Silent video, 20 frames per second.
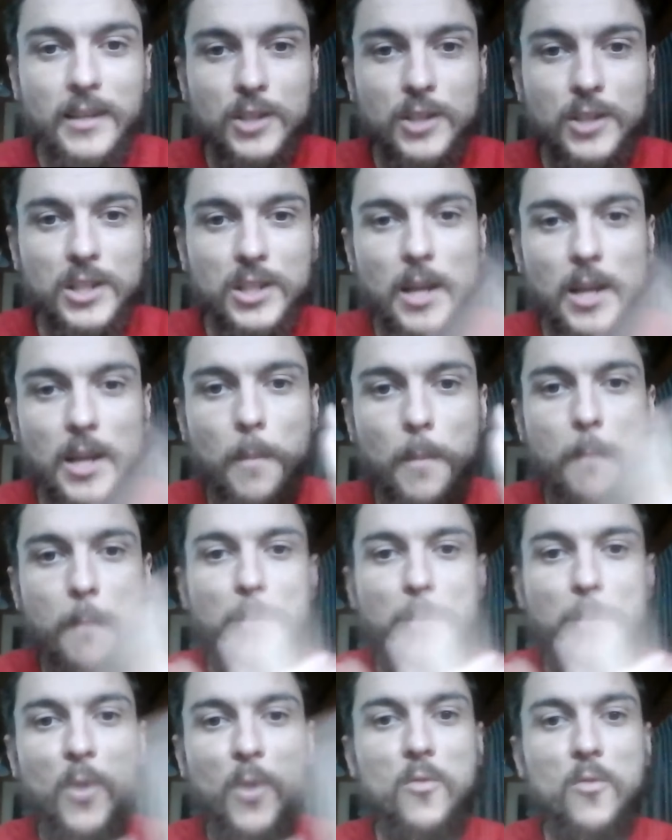just like
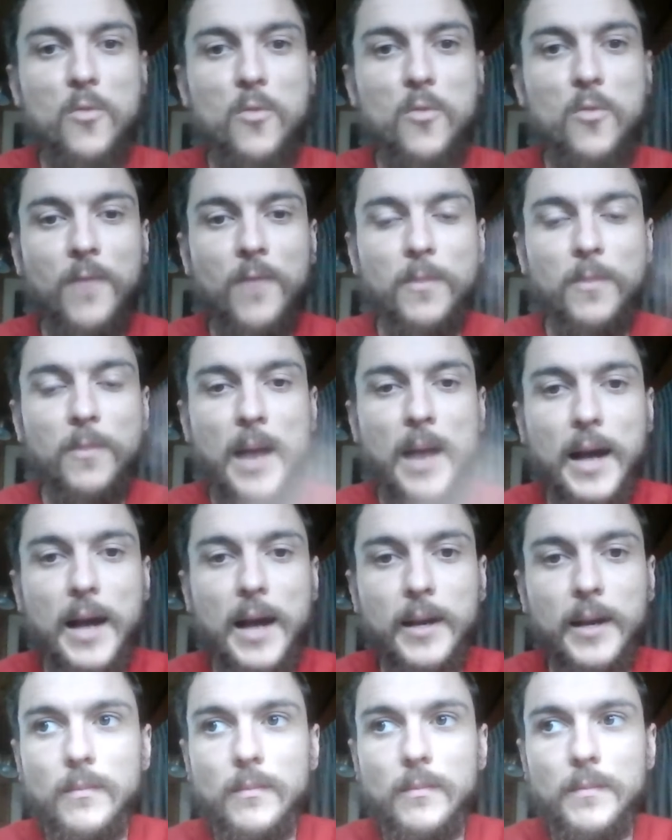boom off the mark.
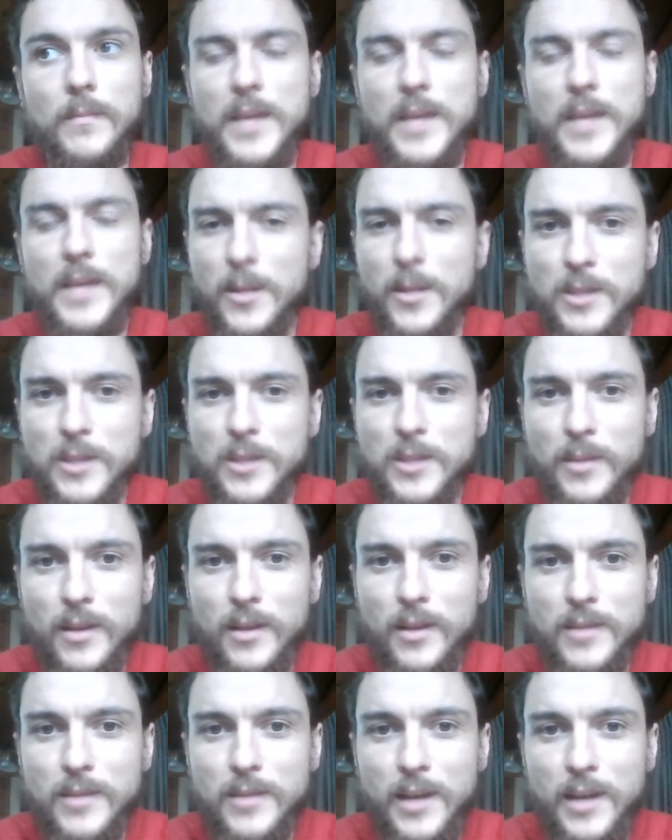Yeah, that was something
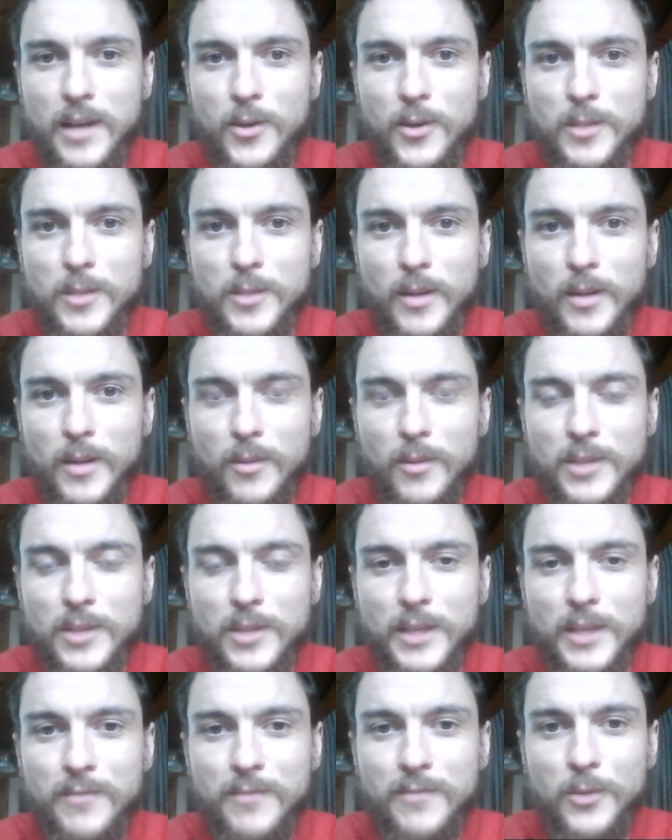I, I noticed about him. I was
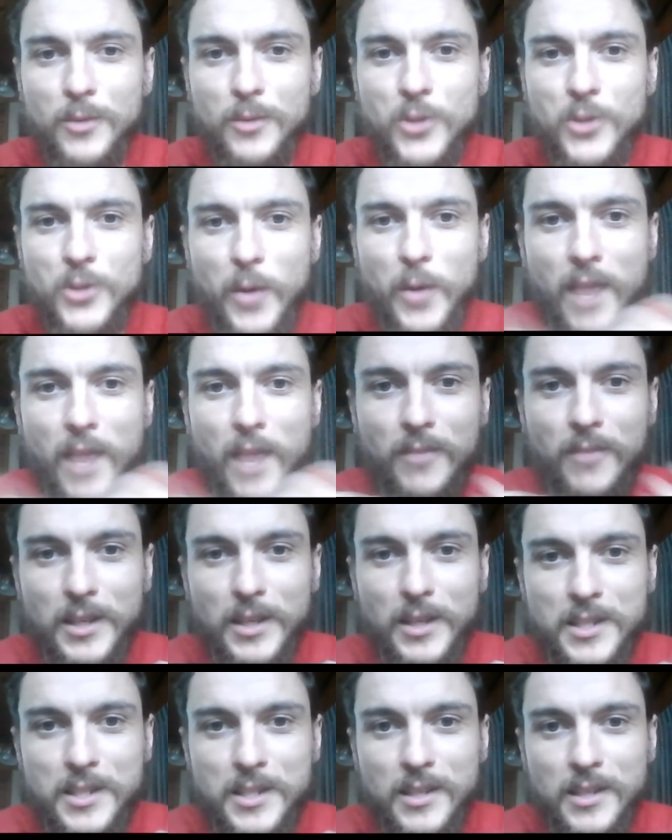like, it feels so
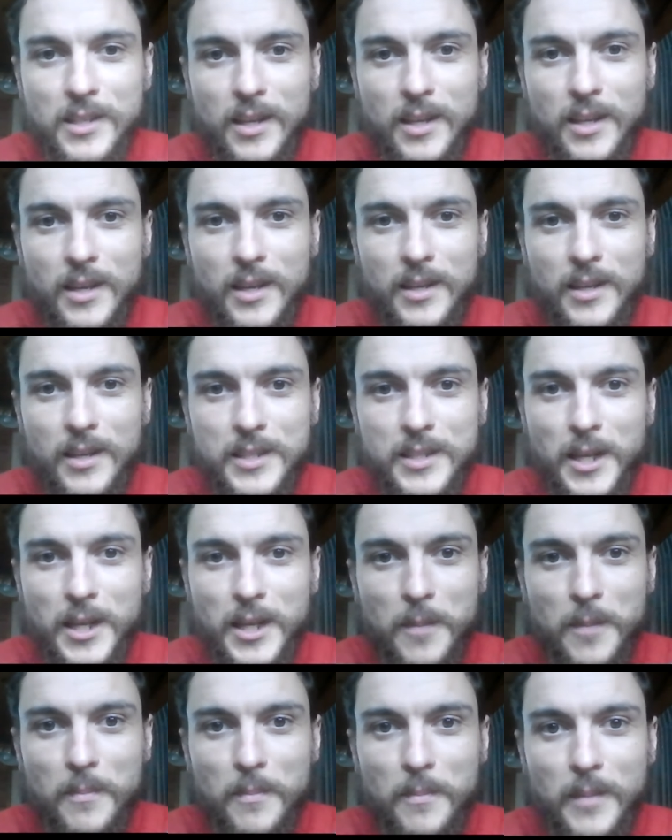effortless to
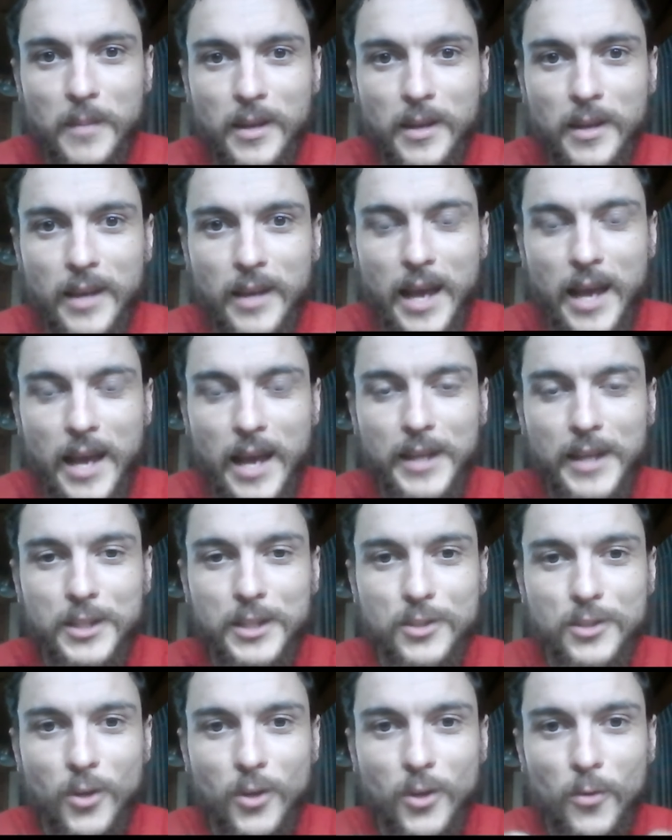him, and
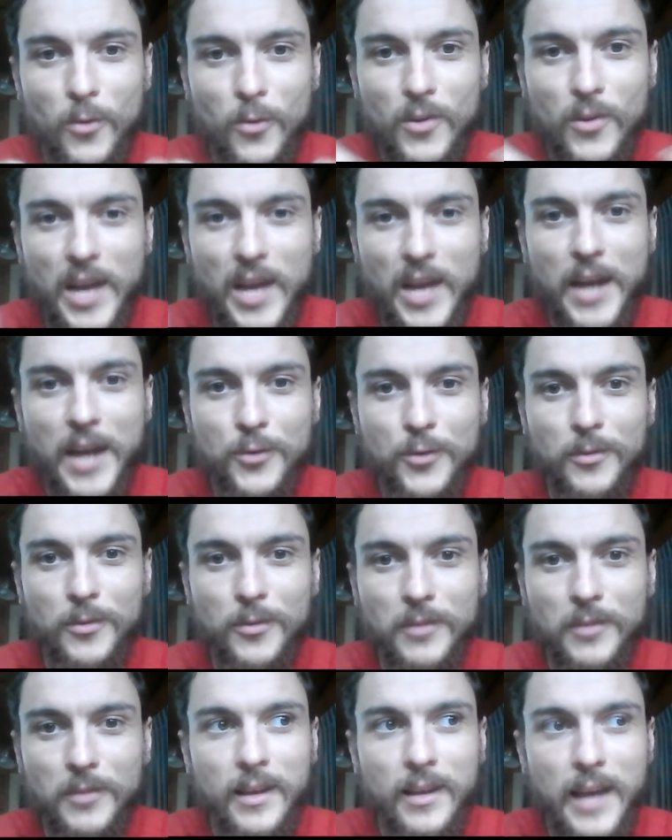he's so
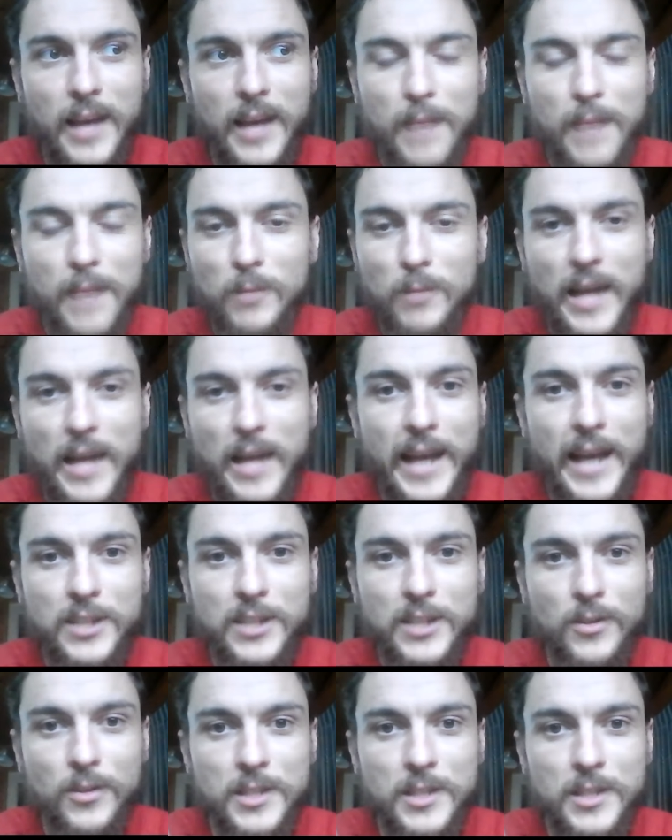natural and
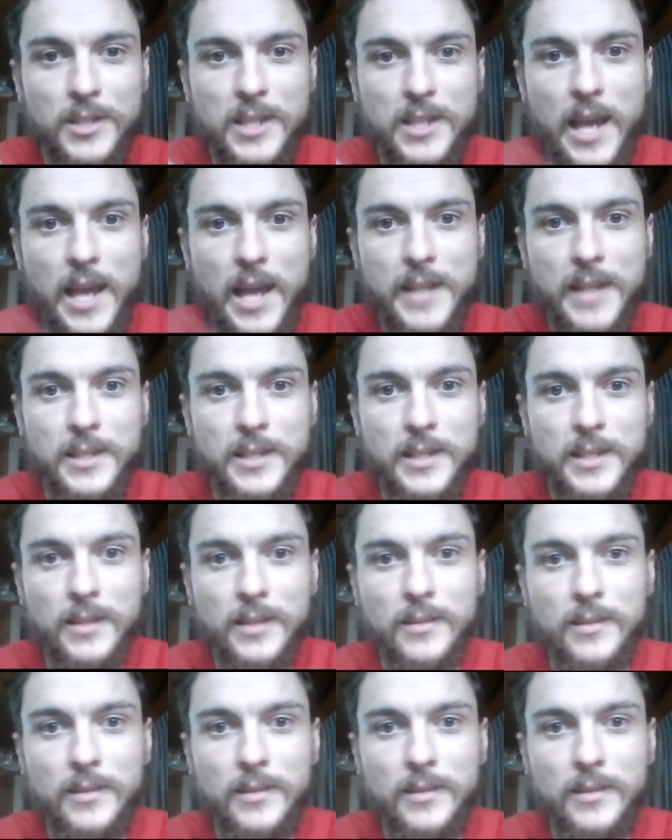relaxed on set, and